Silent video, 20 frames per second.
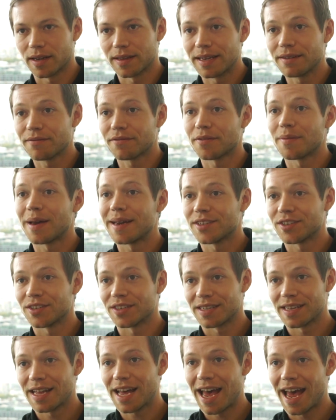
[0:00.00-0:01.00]
Like the
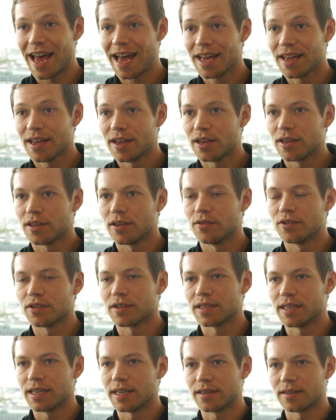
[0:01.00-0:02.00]
information's there, mm-hmm. you
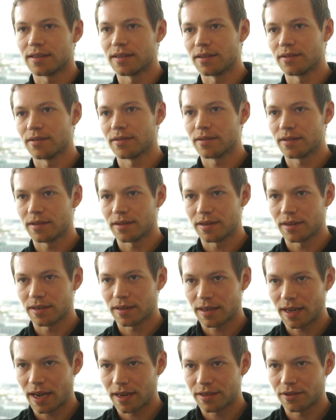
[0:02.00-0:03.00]
just need to
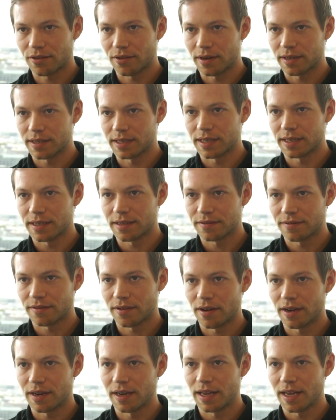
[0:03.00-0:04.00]
categorize it,
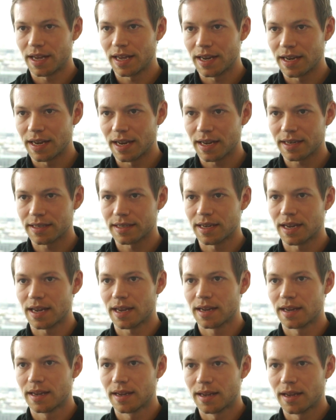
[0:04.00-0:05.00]
define it, index
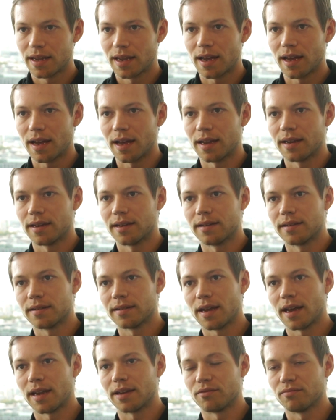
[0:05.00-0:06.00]
it,
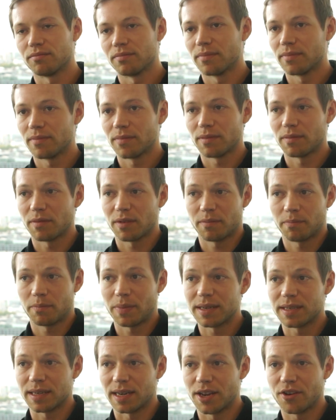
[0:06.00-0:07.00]
and and
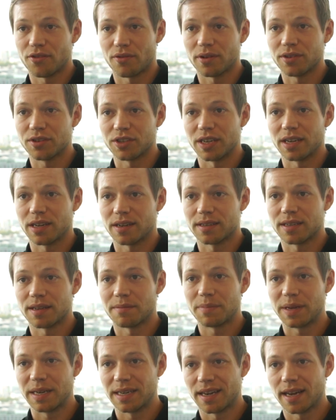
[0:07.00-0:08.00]
basically crunch it because
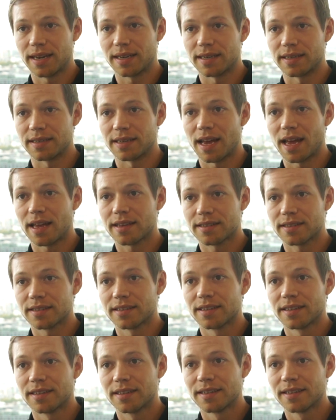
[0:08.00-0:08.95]
they're big data sets.